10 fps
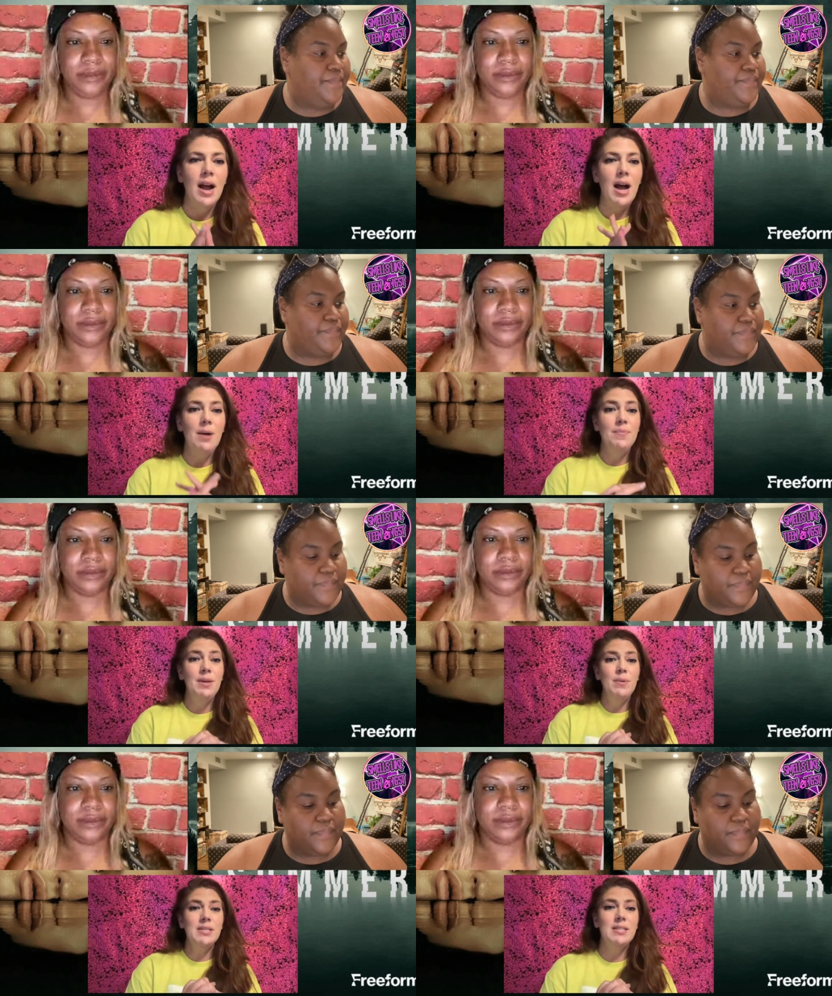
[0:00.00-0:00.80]
Speaker 1: Um,
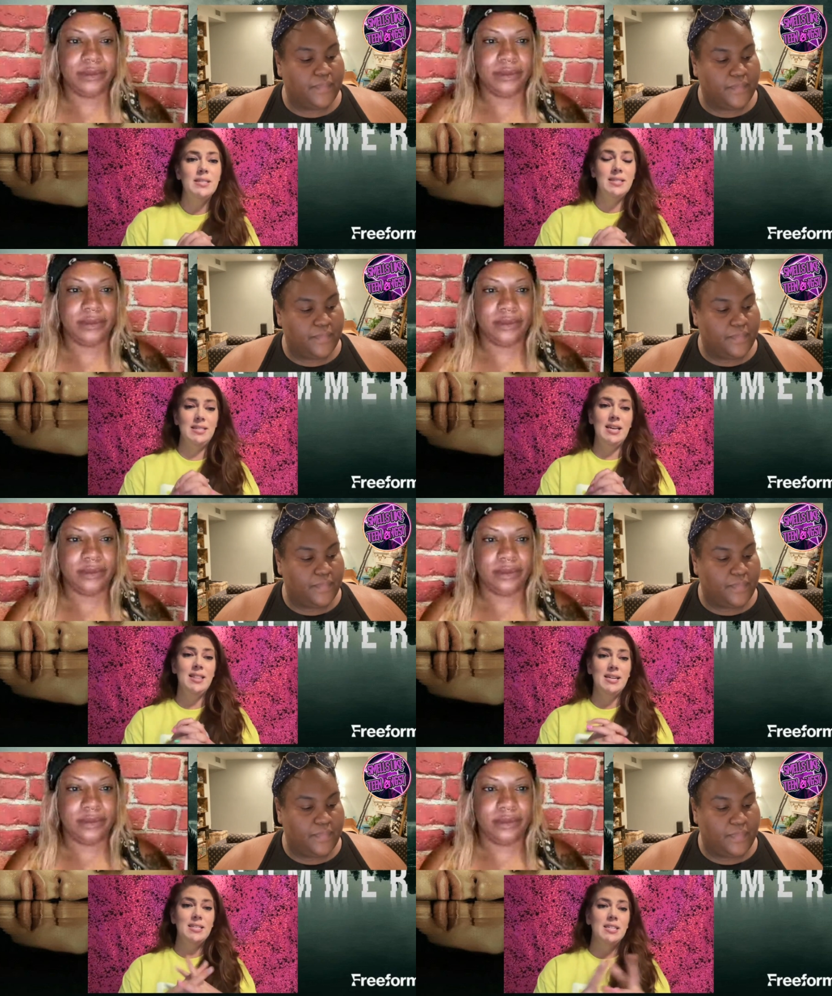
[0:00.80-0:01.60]
then we see
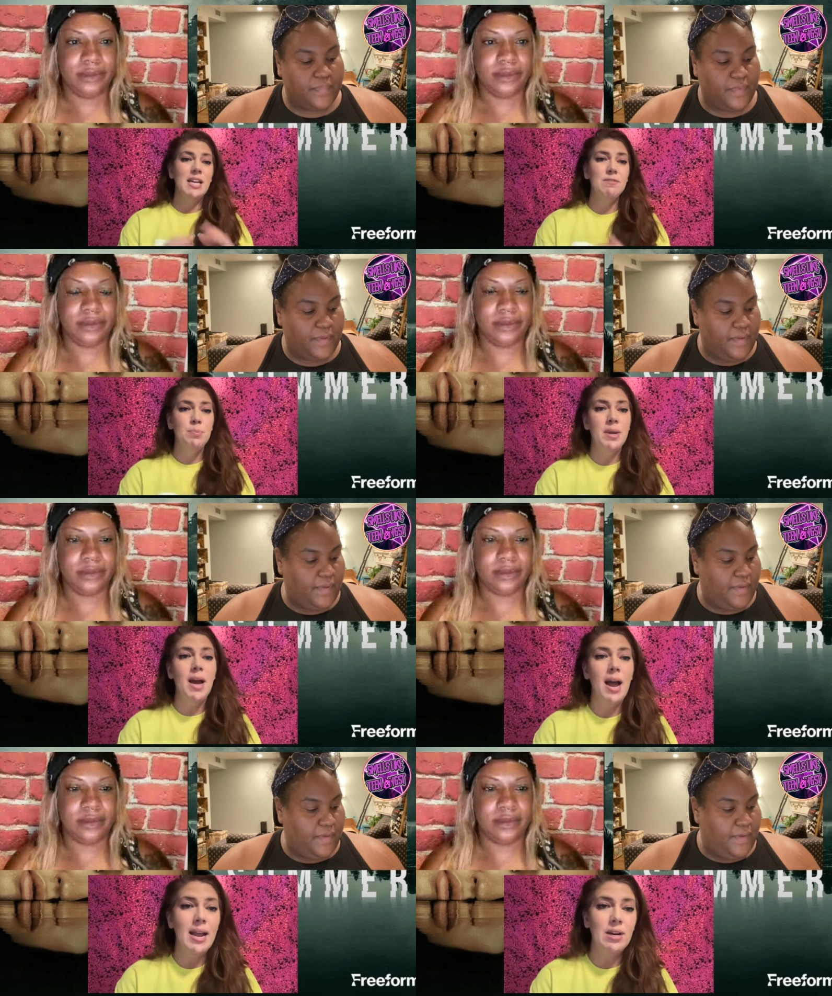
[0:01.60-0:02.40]
that Steve's P
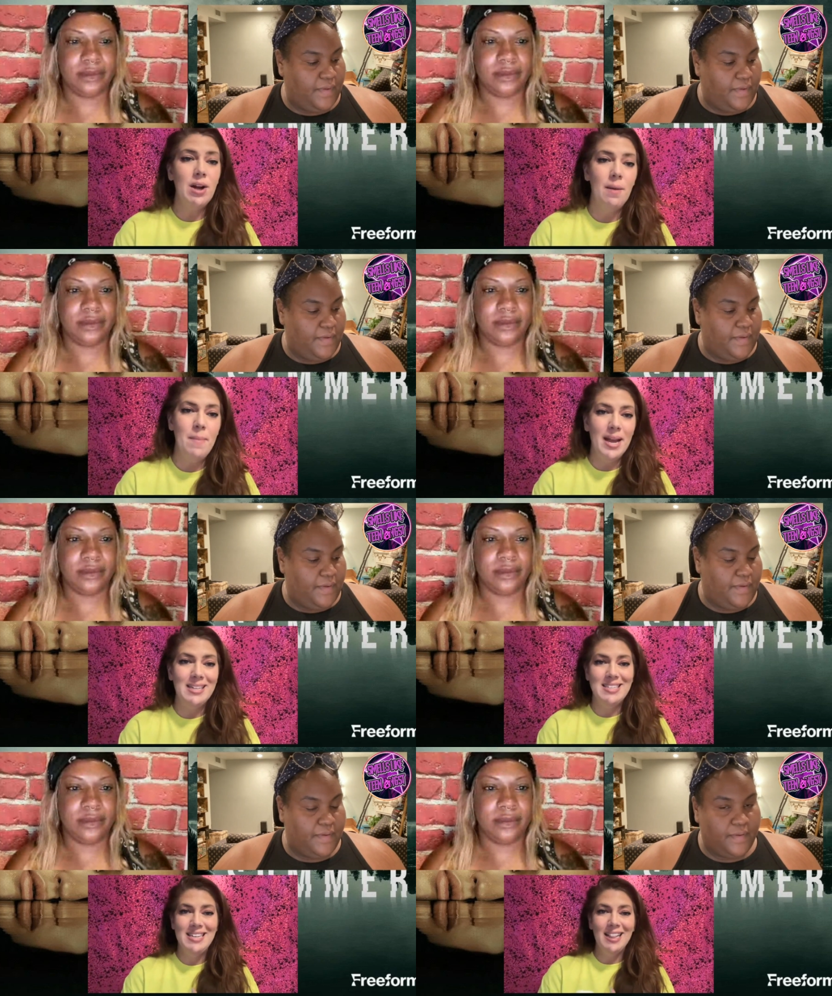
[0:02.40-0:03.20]
I had caught
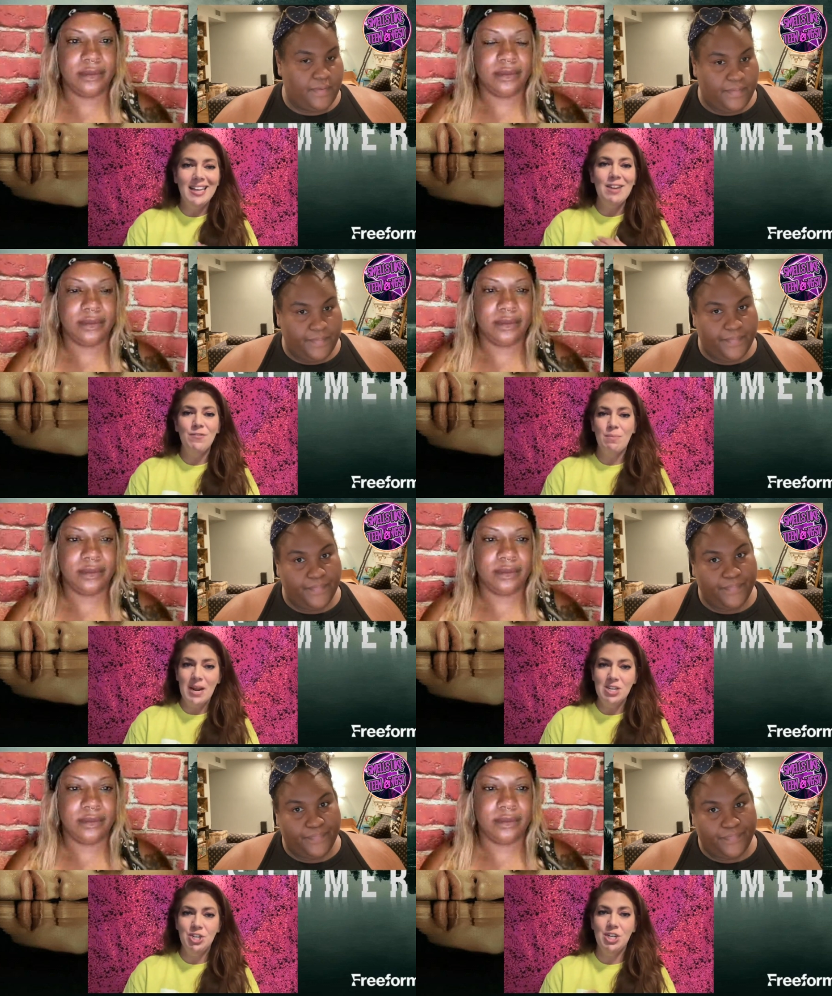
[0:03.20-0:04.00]
Megan selling
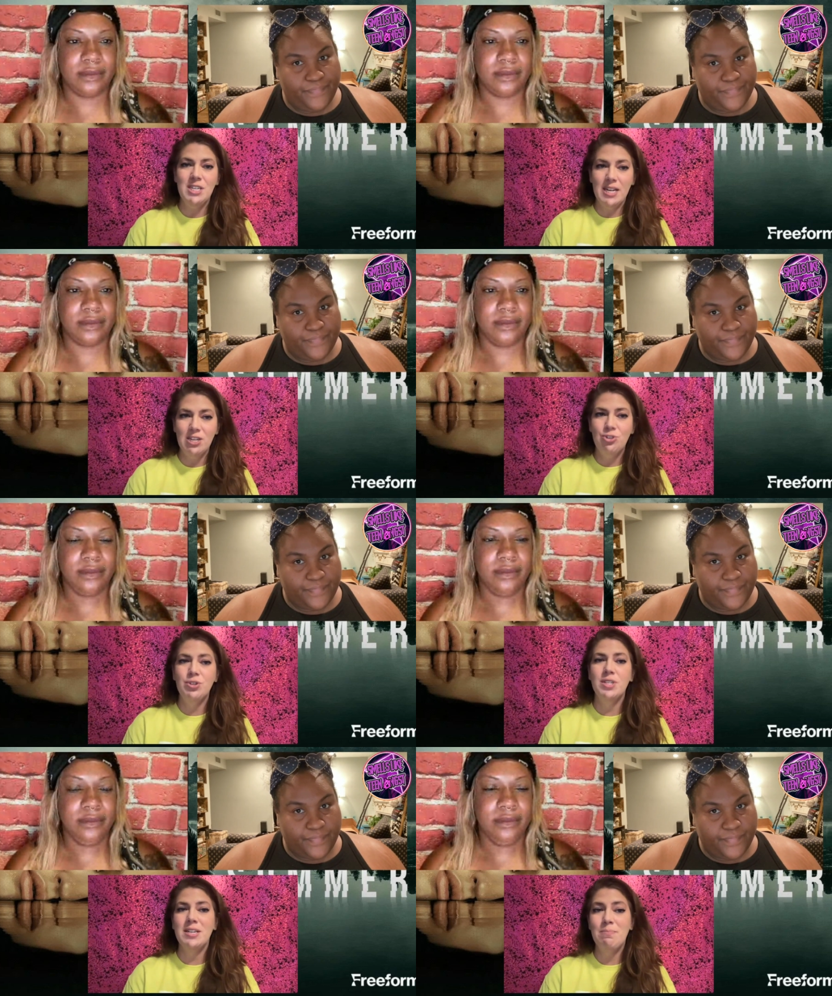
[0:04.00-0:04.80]
information to
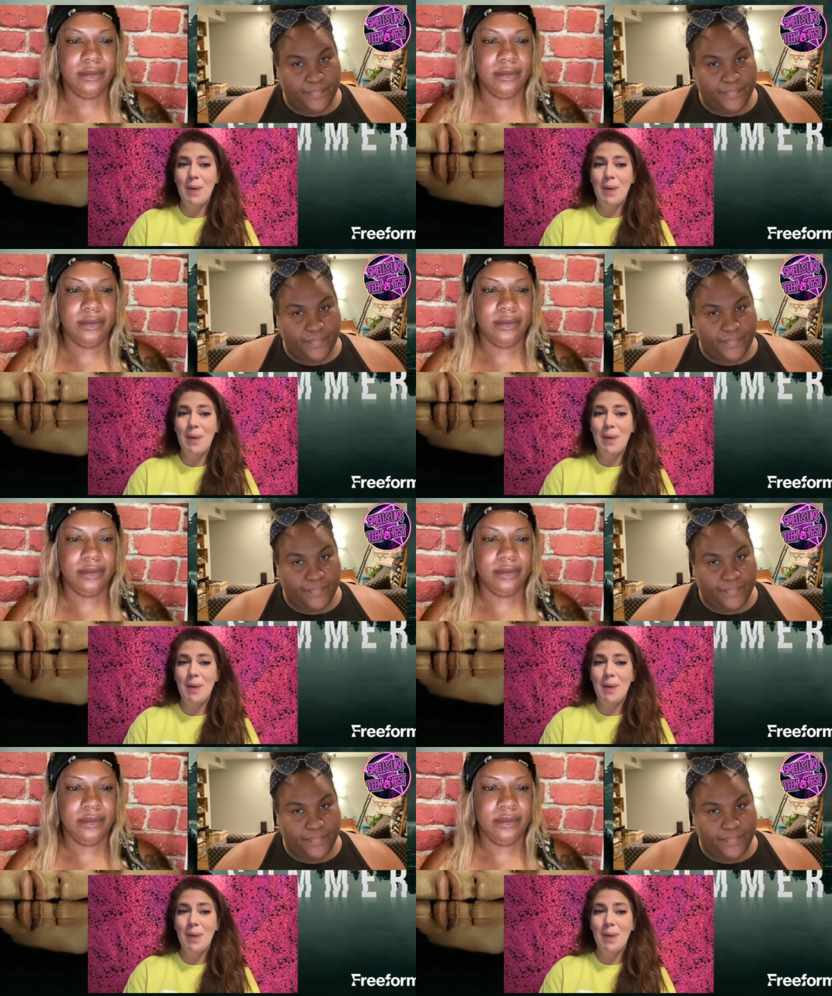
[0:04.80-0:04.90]
interested